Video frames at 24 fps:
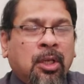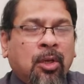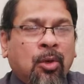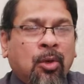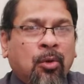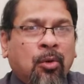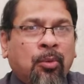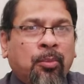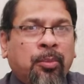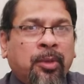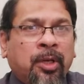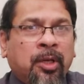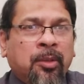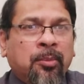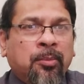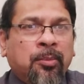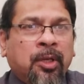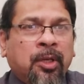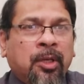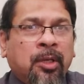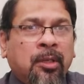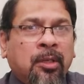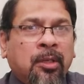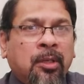low back
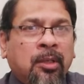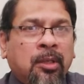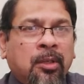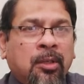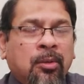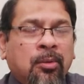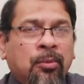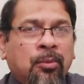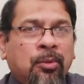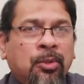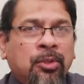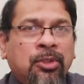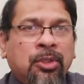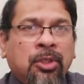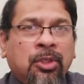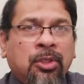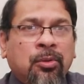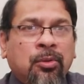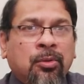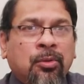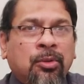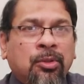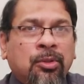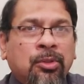pain, which
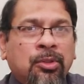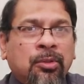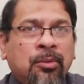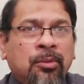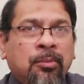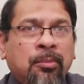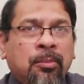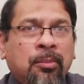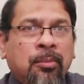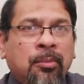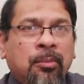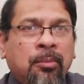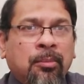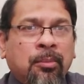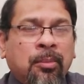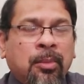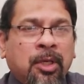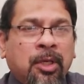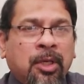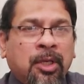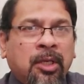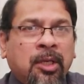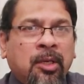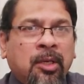includes
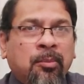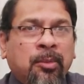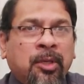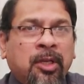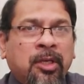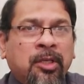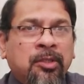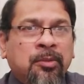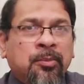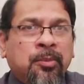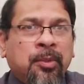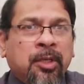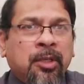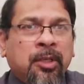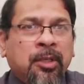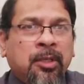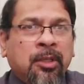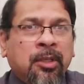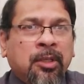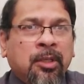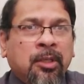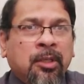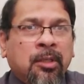medical management,